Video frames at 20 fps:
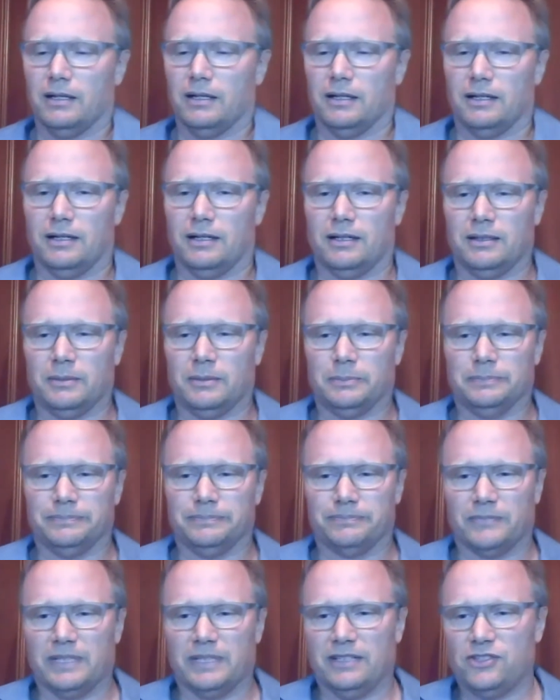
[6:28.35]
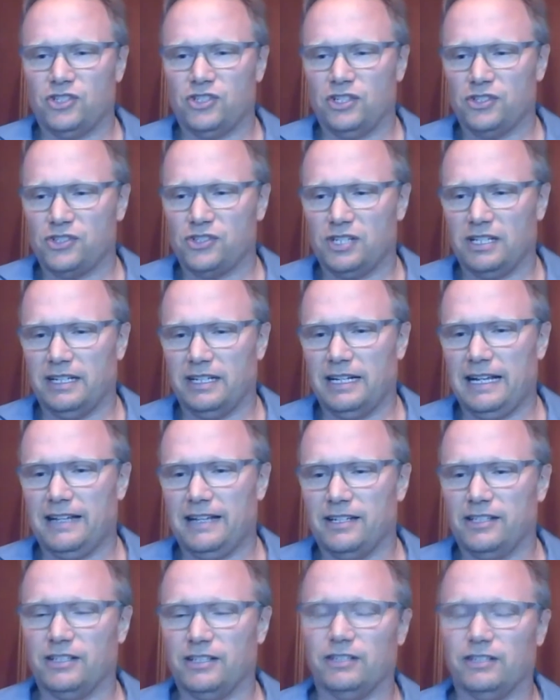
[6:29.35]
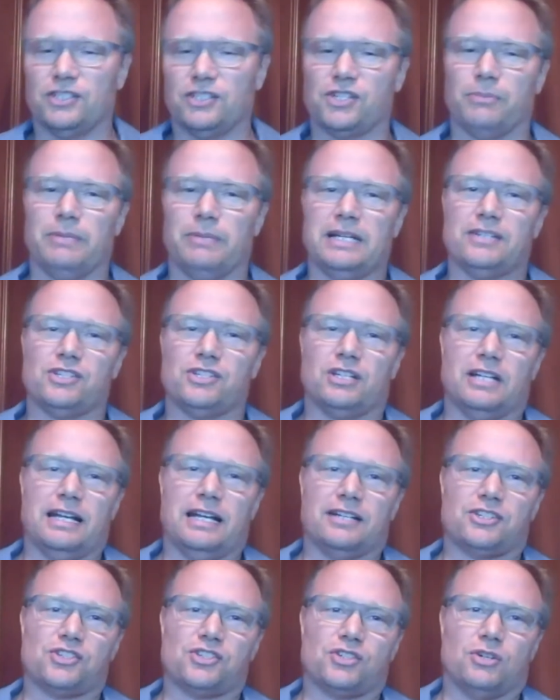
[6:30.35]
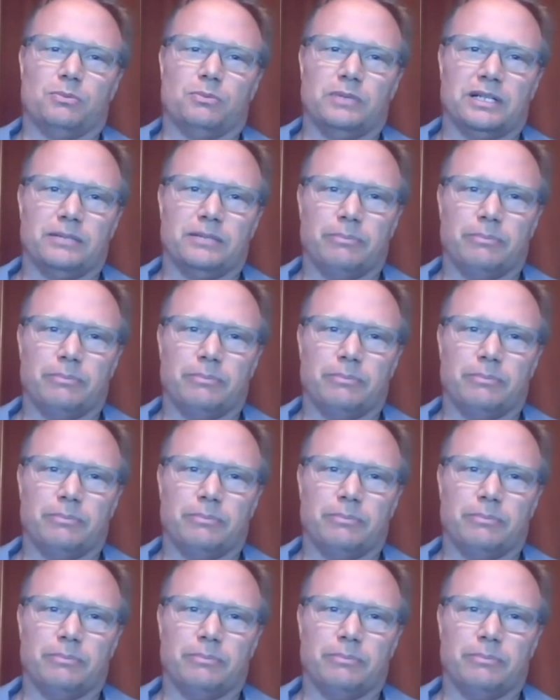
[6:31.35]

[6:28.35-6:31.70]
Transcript: um it's just it had you know it's amazing it has so many